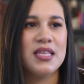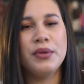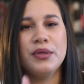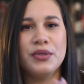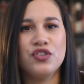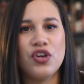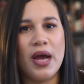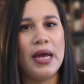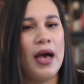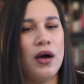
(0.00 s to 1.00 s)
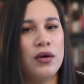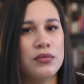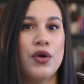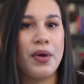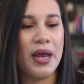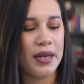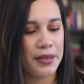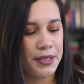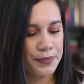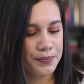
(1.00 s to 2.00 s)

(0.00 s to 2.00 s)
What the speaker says: I really want to try out her writing.